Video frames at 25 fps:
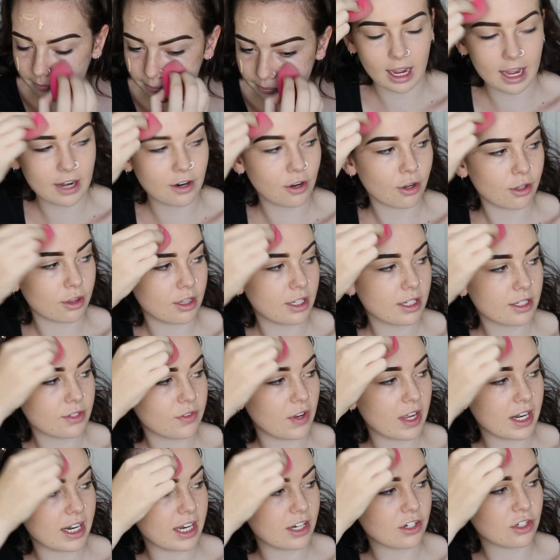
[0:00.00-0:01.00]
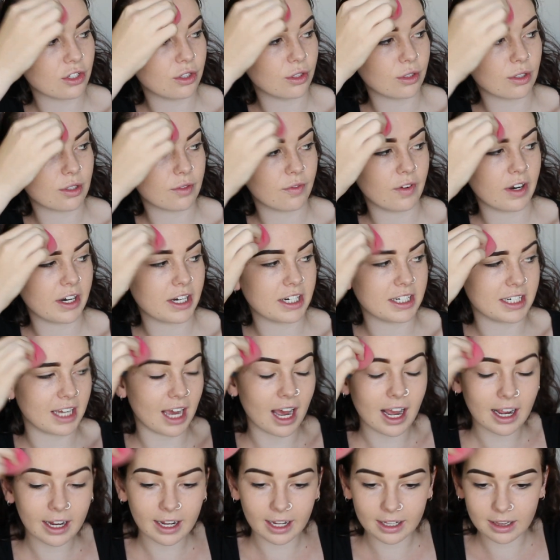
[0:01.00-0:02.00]
I know this foundation looks very
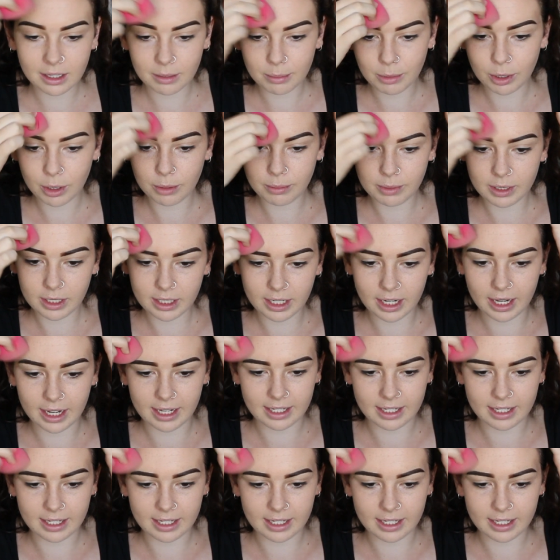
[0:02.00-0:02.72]
dark at the moment.